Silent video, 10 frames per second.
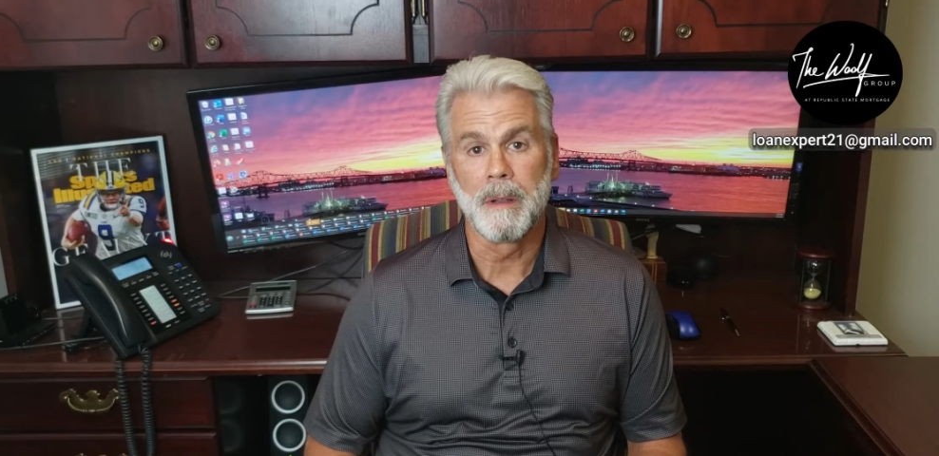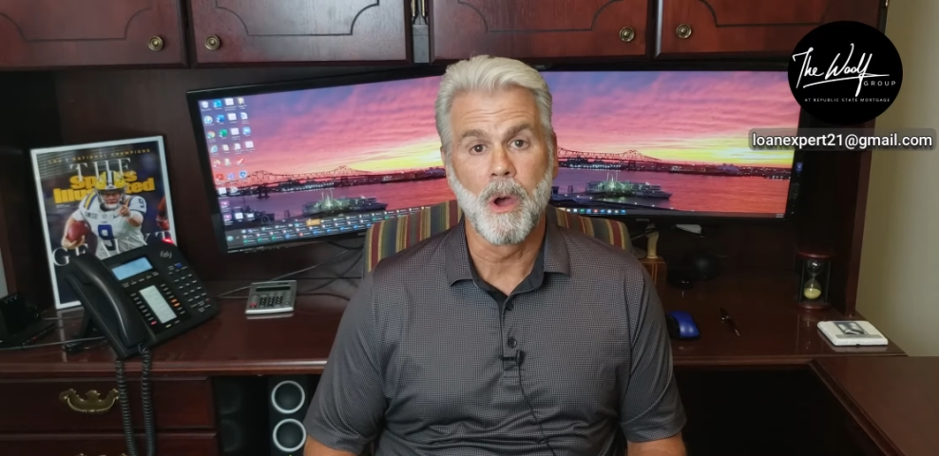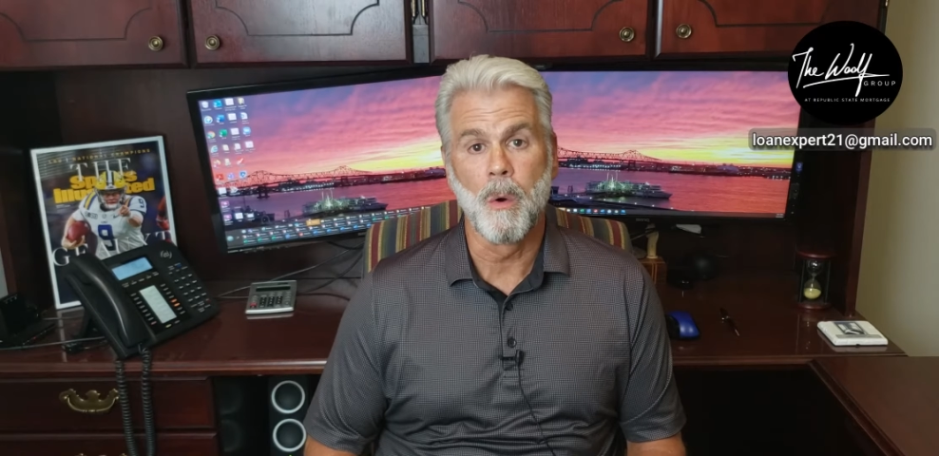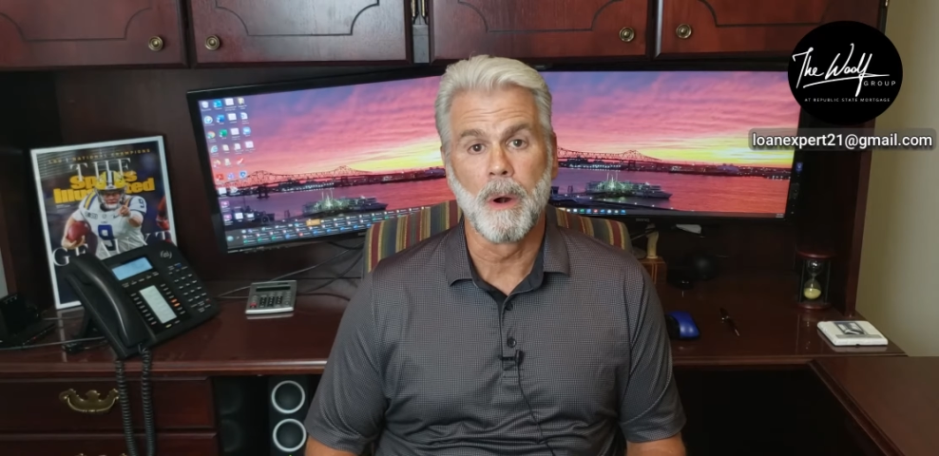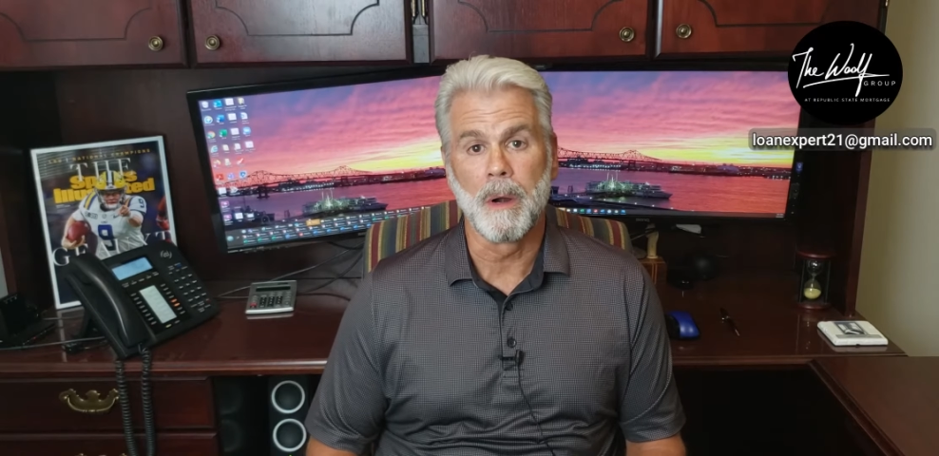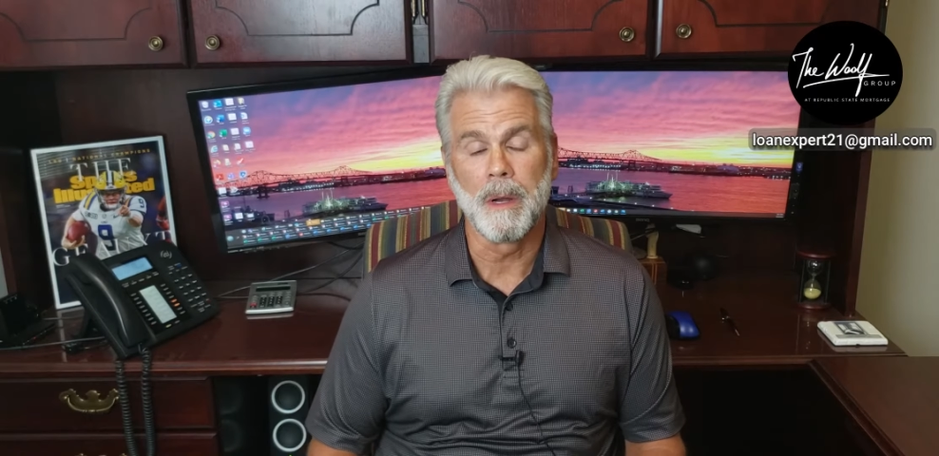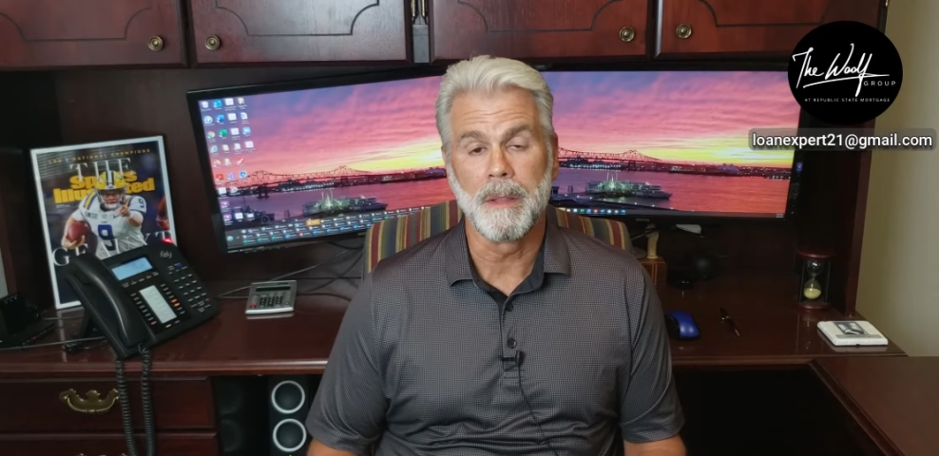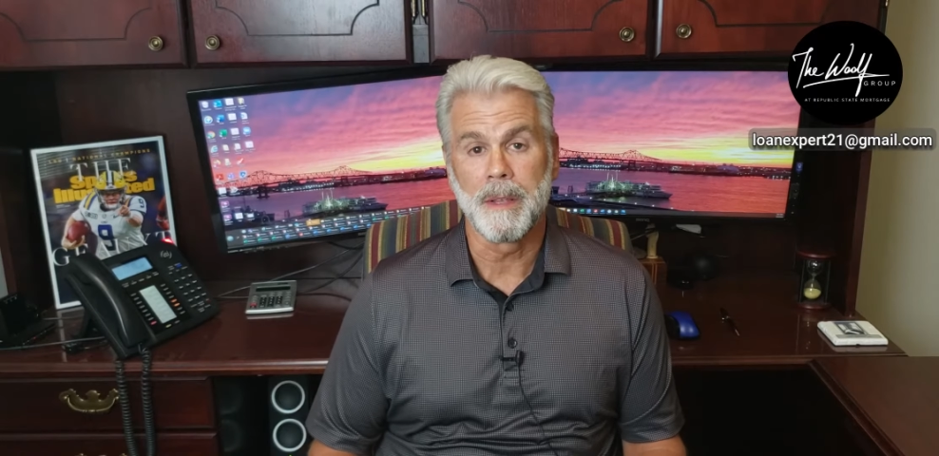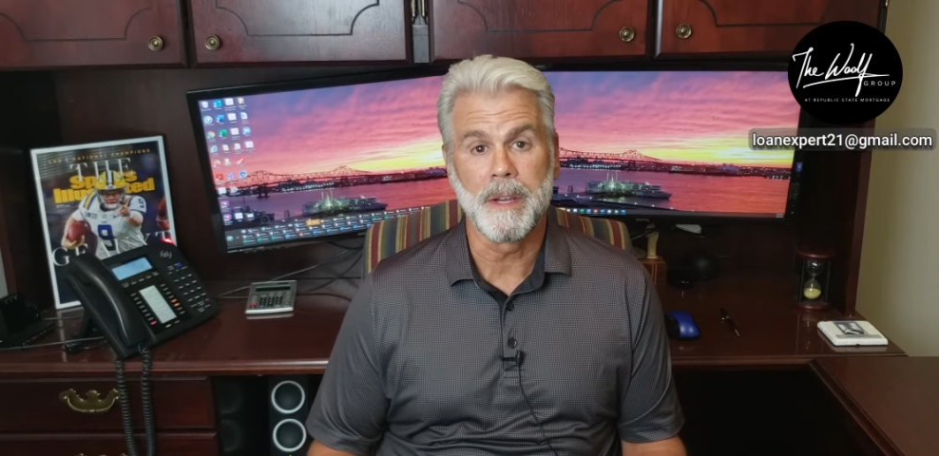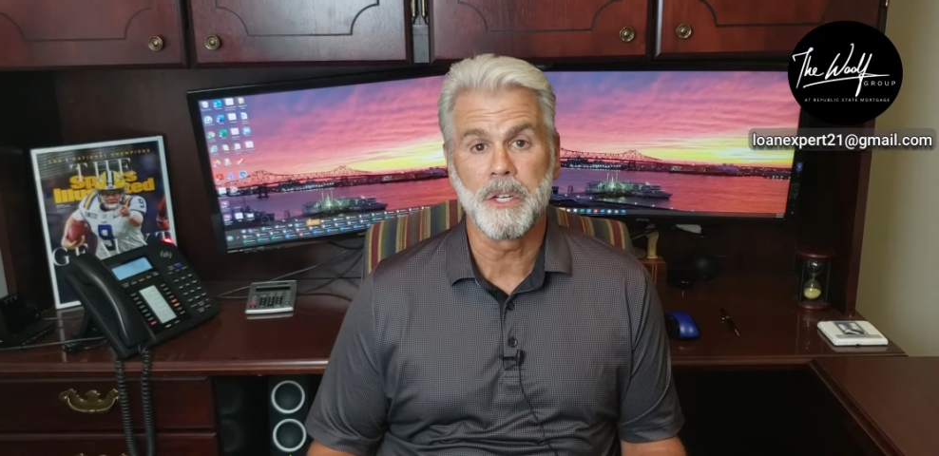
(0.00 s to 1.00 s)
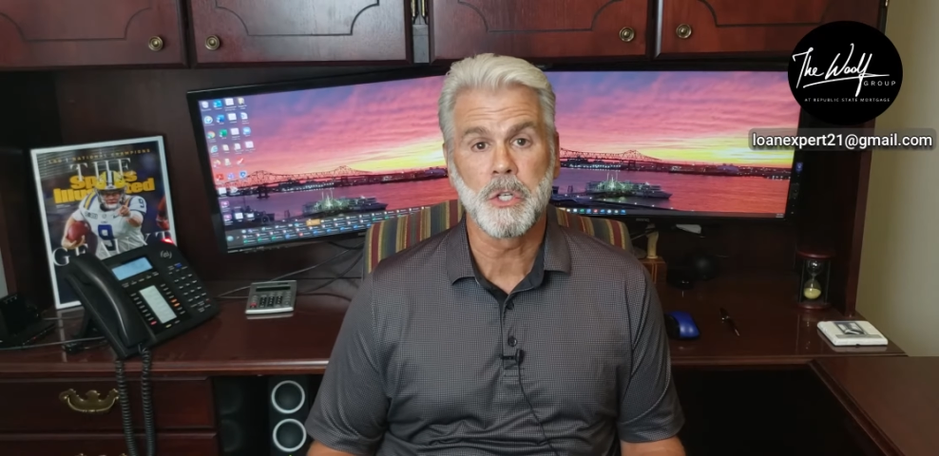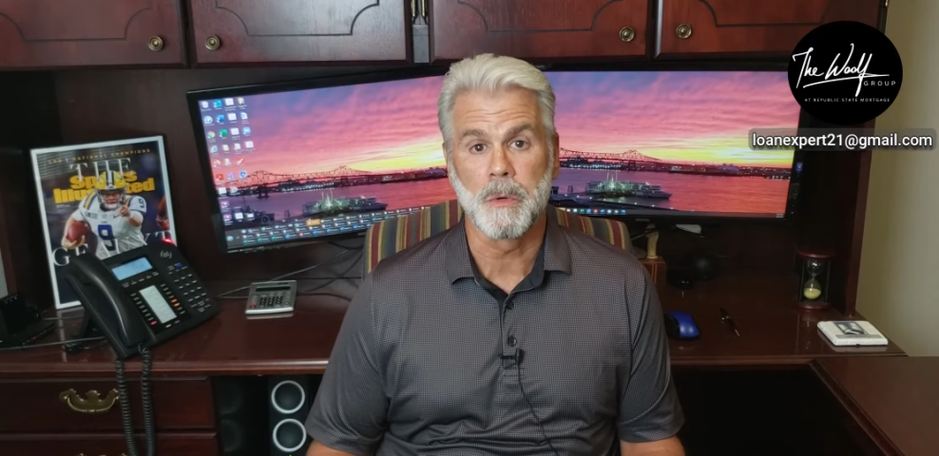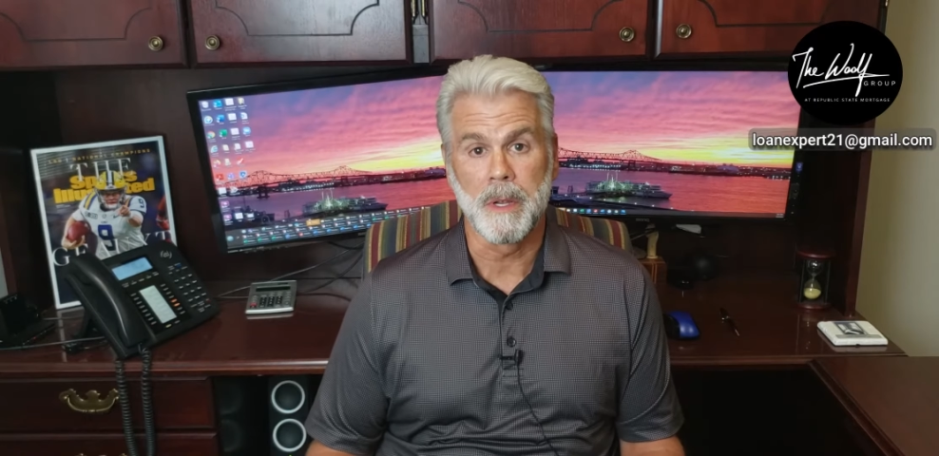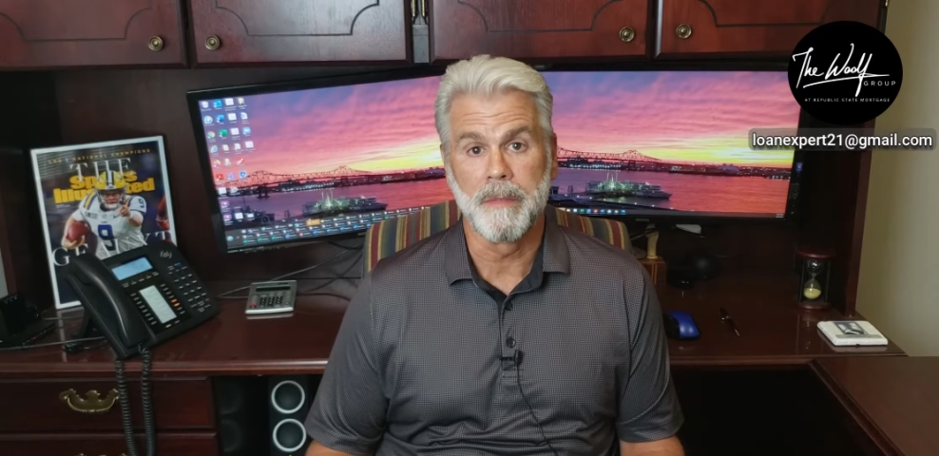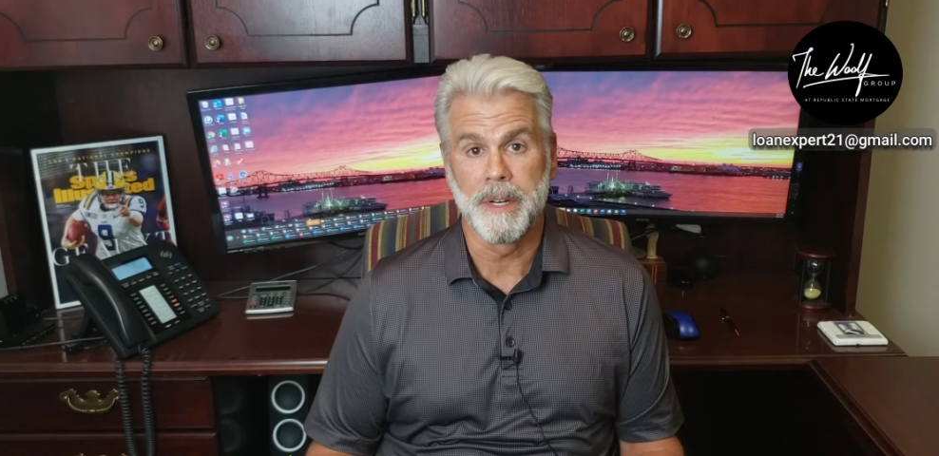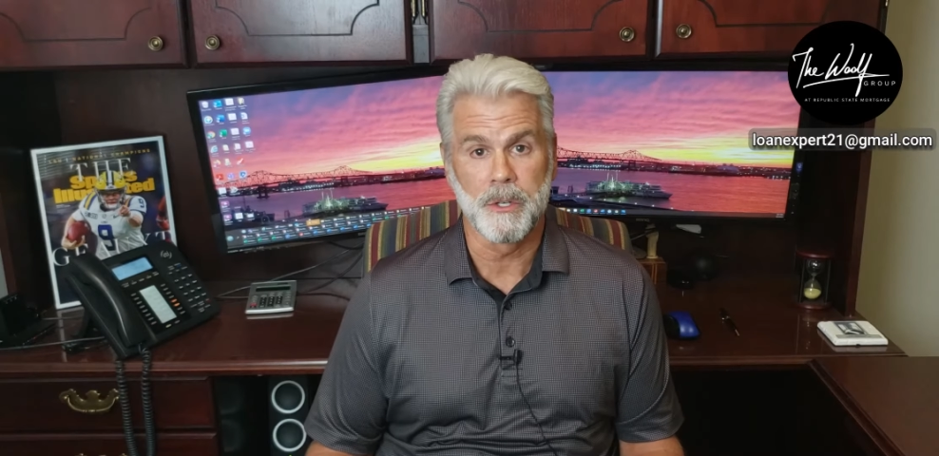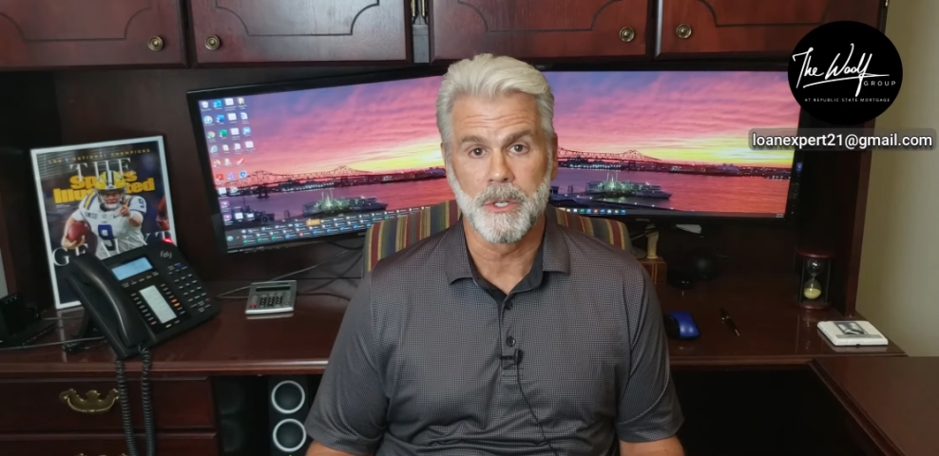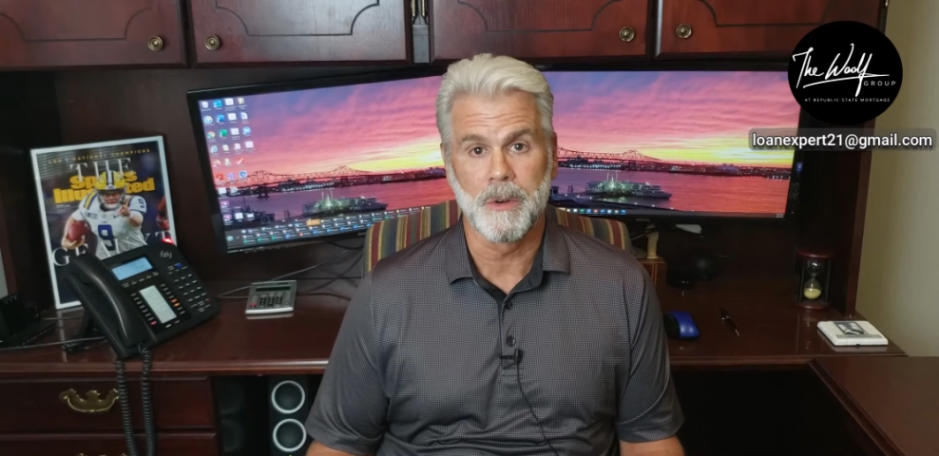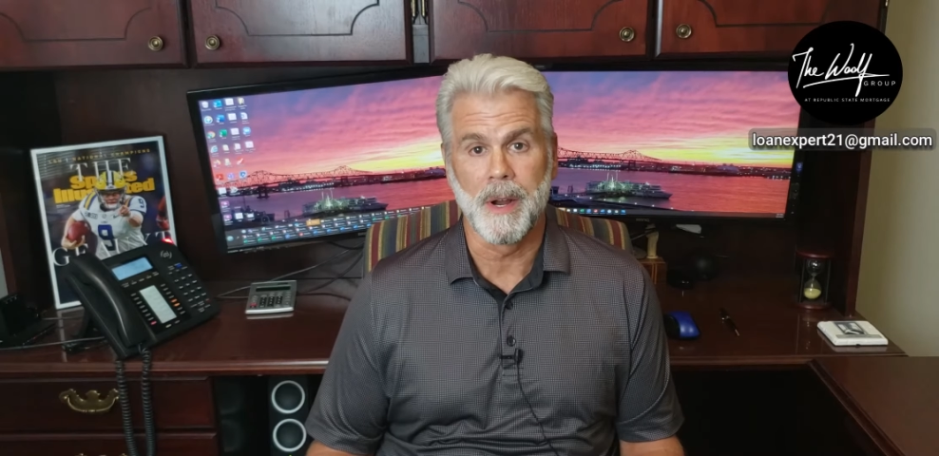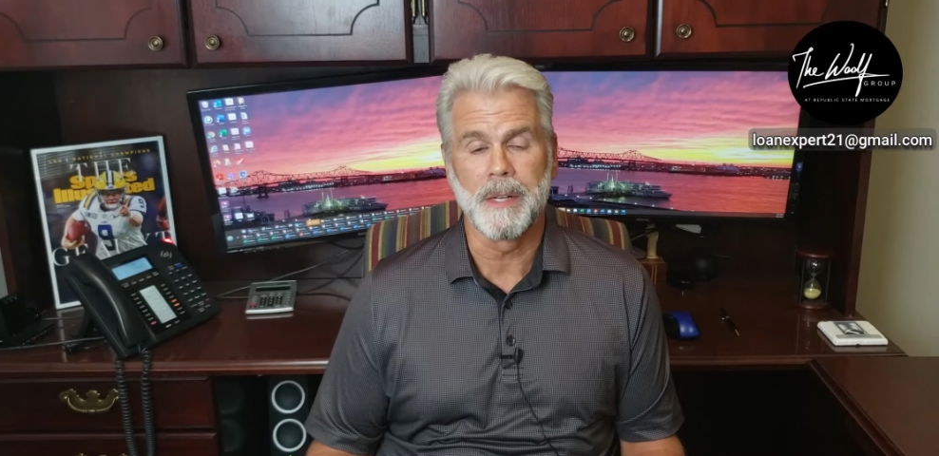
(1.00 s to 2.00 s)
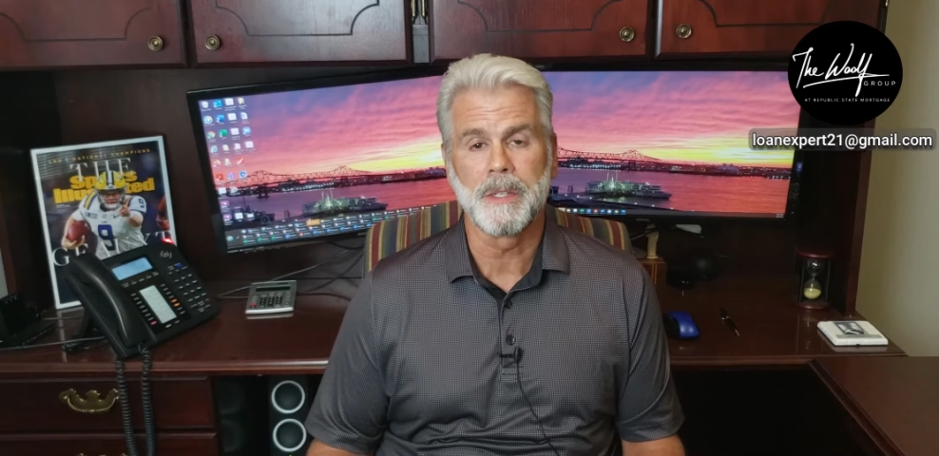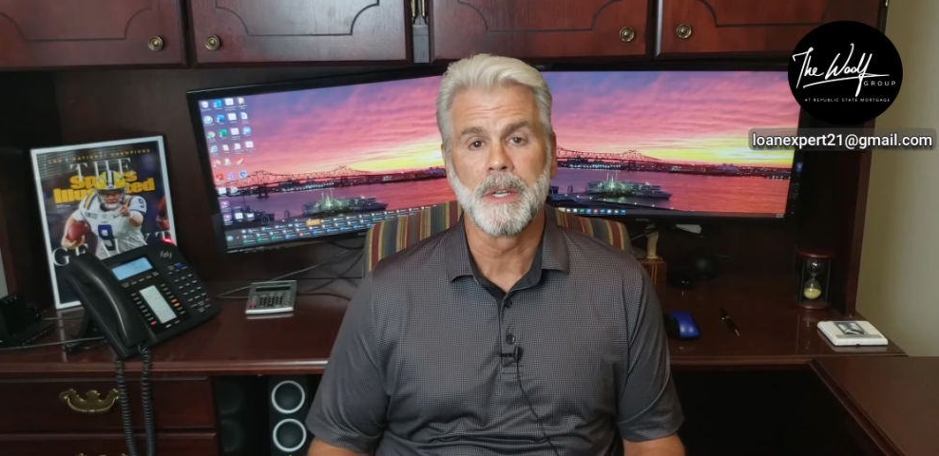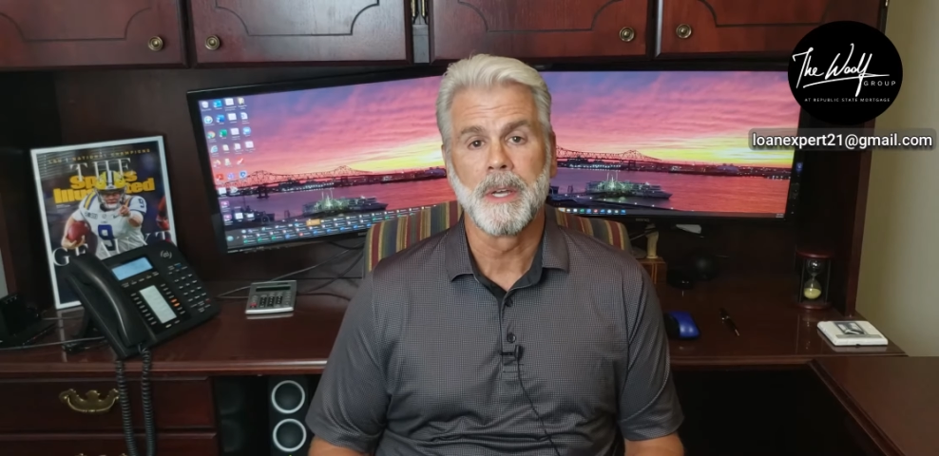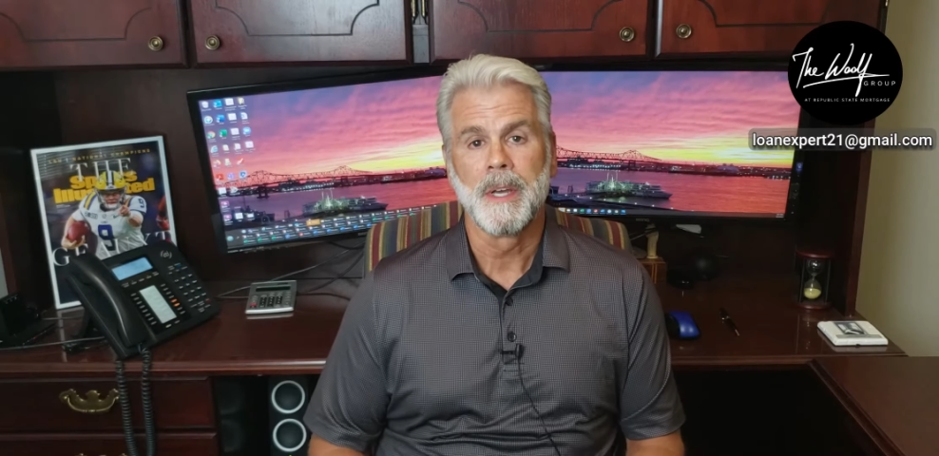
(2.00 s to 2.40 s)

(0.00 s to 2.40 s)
lower in the history of interest rates.